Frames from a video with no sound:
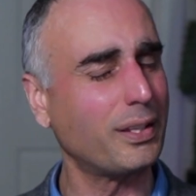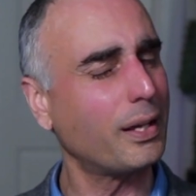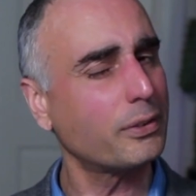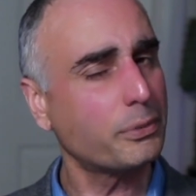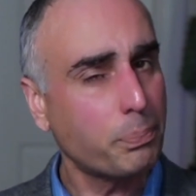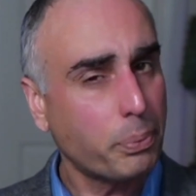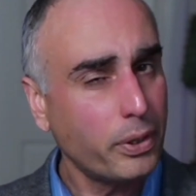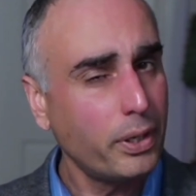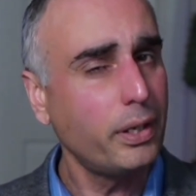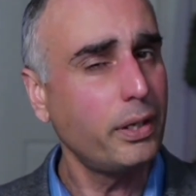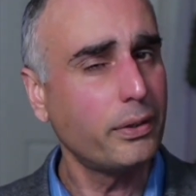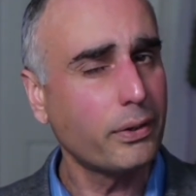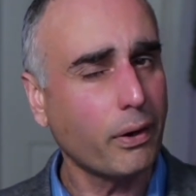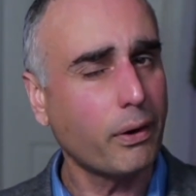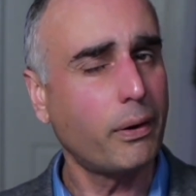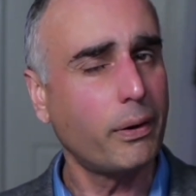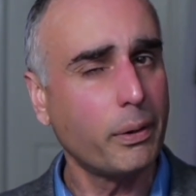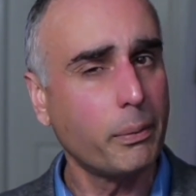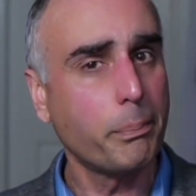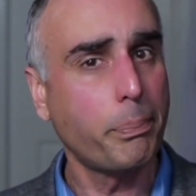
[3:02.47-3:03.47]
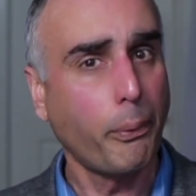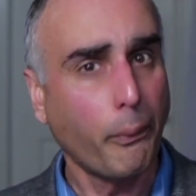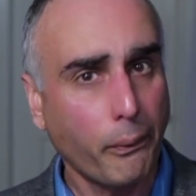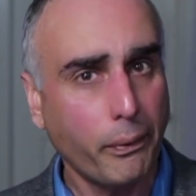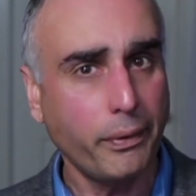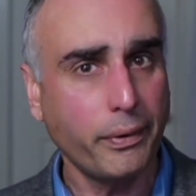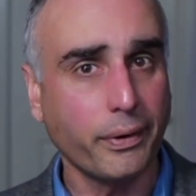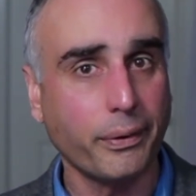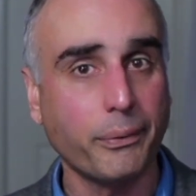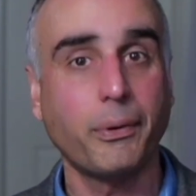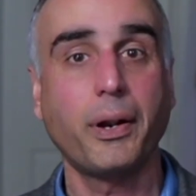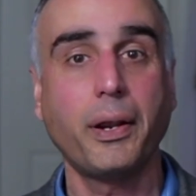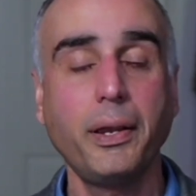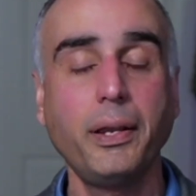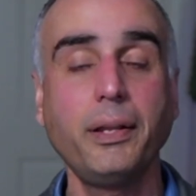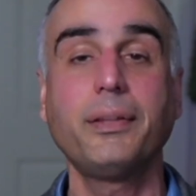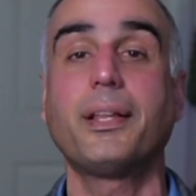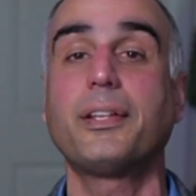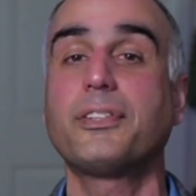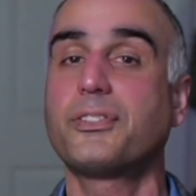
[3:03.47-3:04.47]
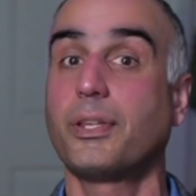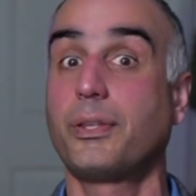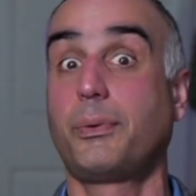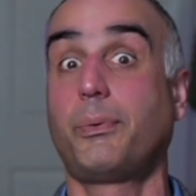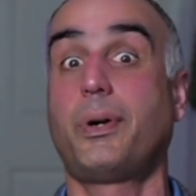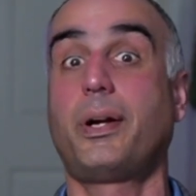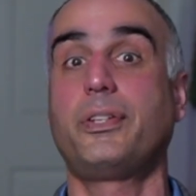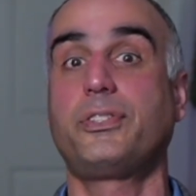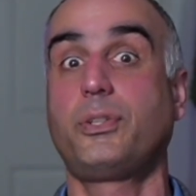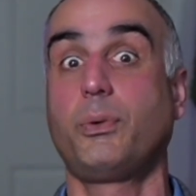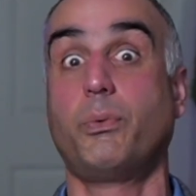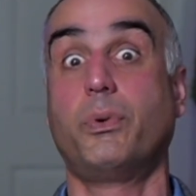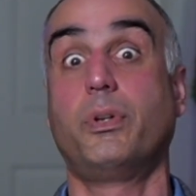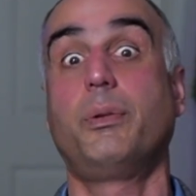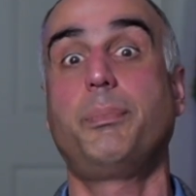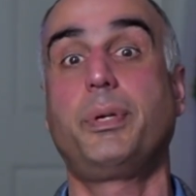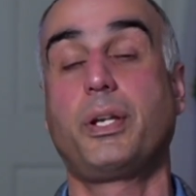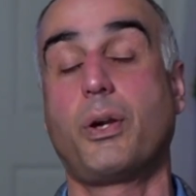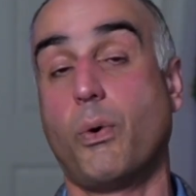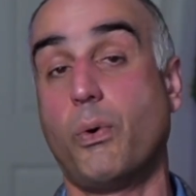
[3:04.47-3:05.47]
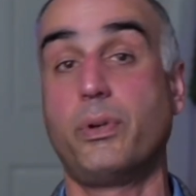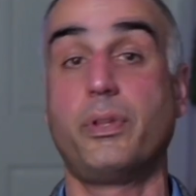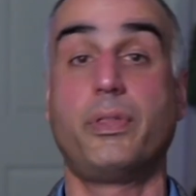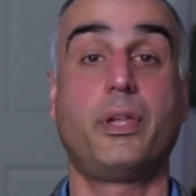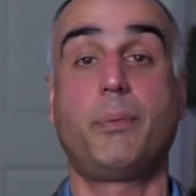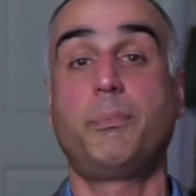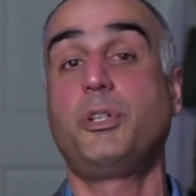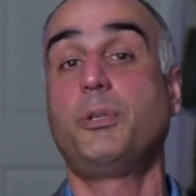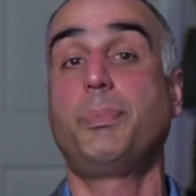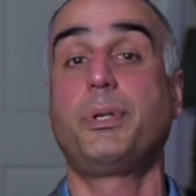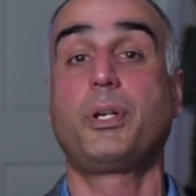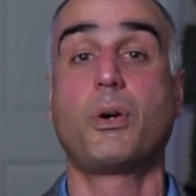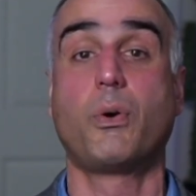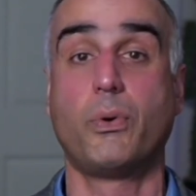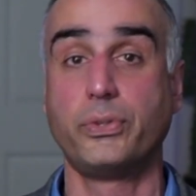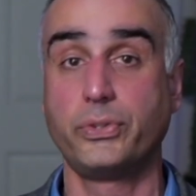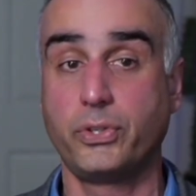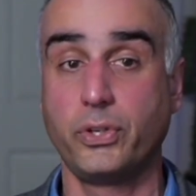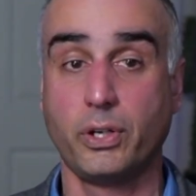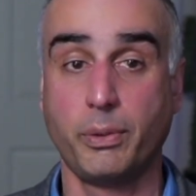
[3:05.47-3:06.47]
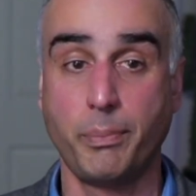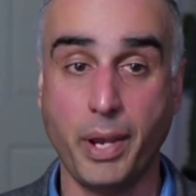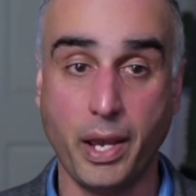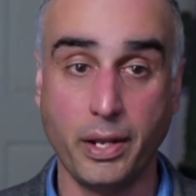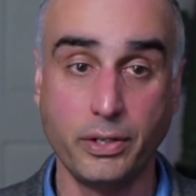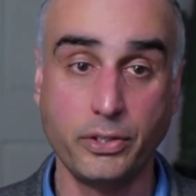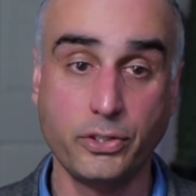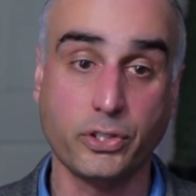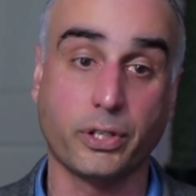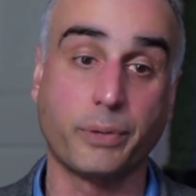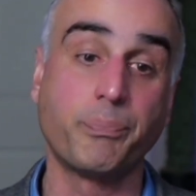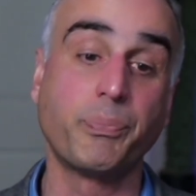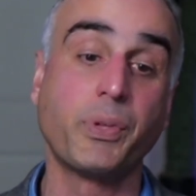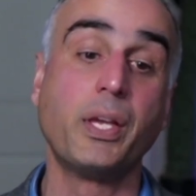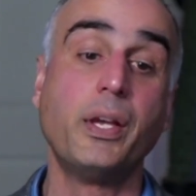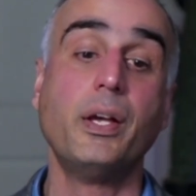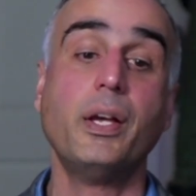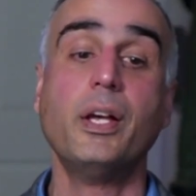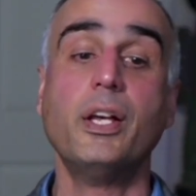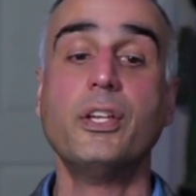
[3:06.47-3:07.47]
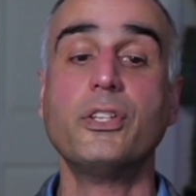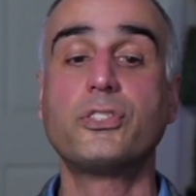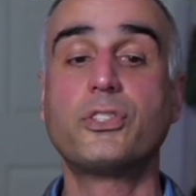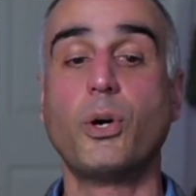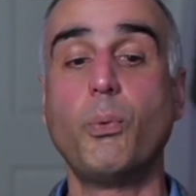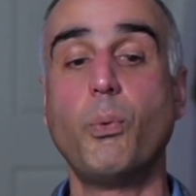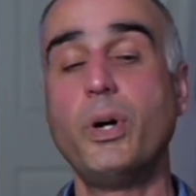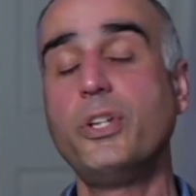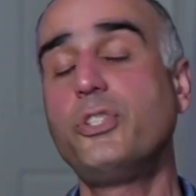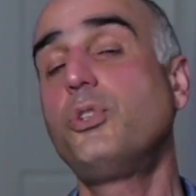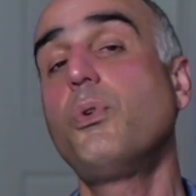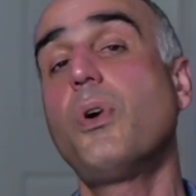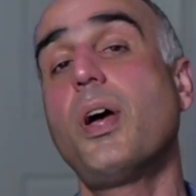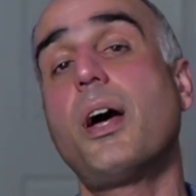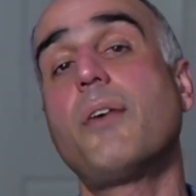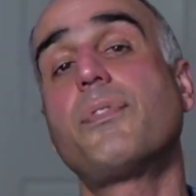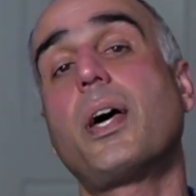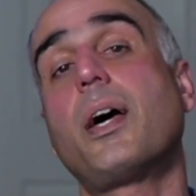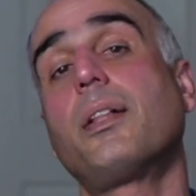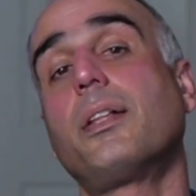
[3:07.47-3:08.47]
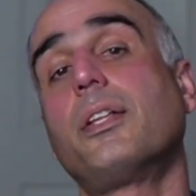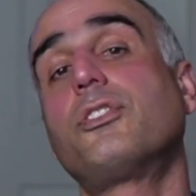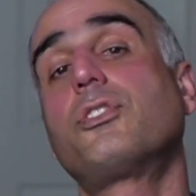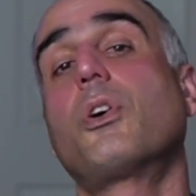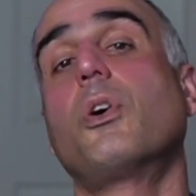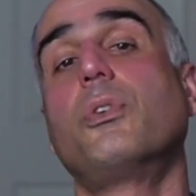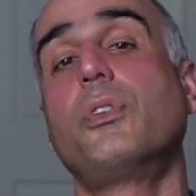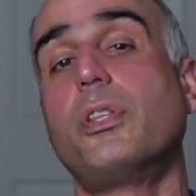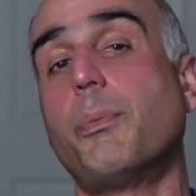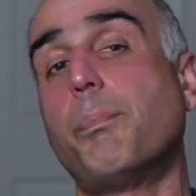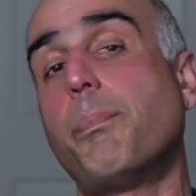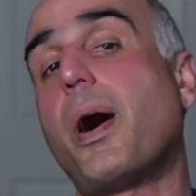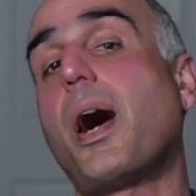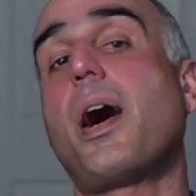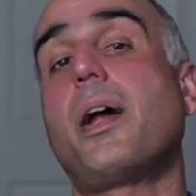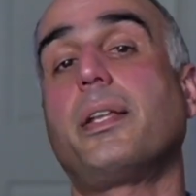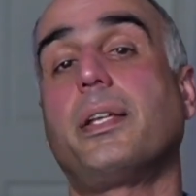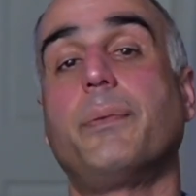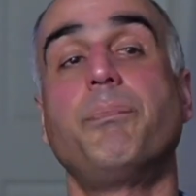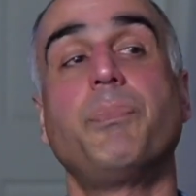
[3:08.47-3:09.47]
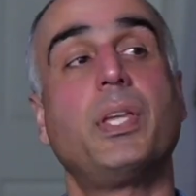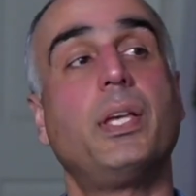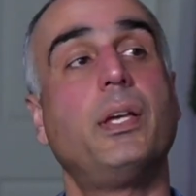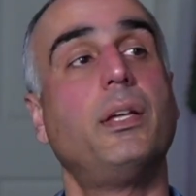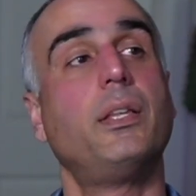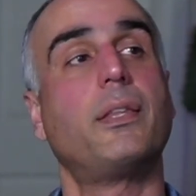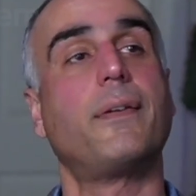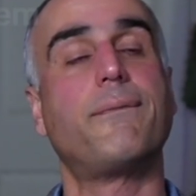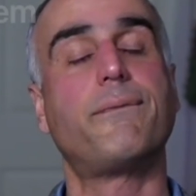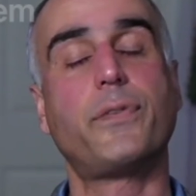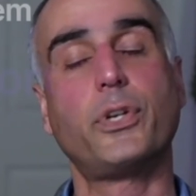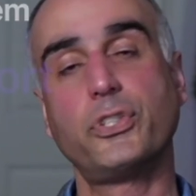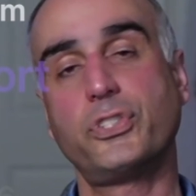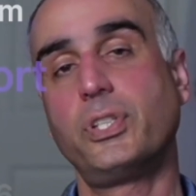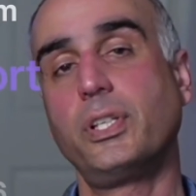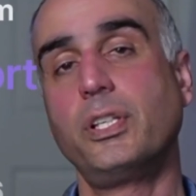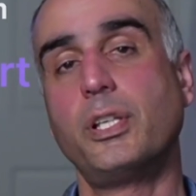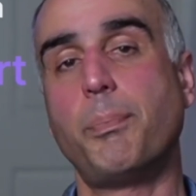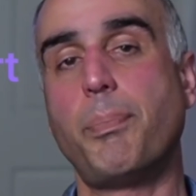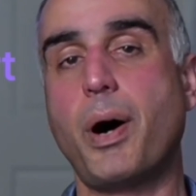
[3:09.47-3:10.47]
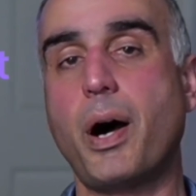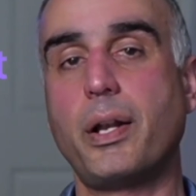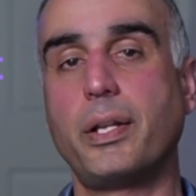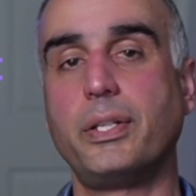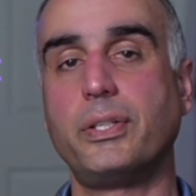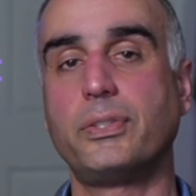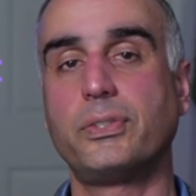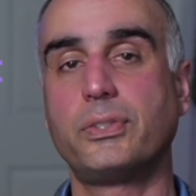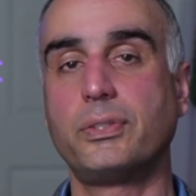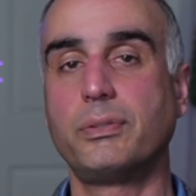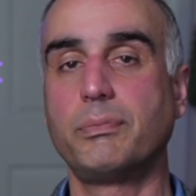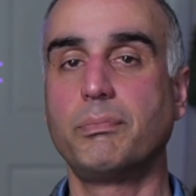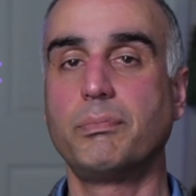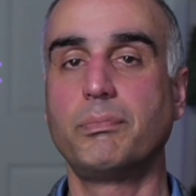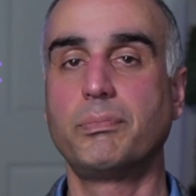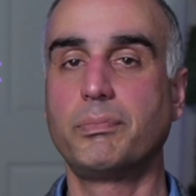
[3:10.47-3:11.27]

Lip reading: that's pretty darn important, right? That's otherwise you wouldn't be going to them, you'd be going to your manager. So once you have that, let's go to the body. The first thing in the body is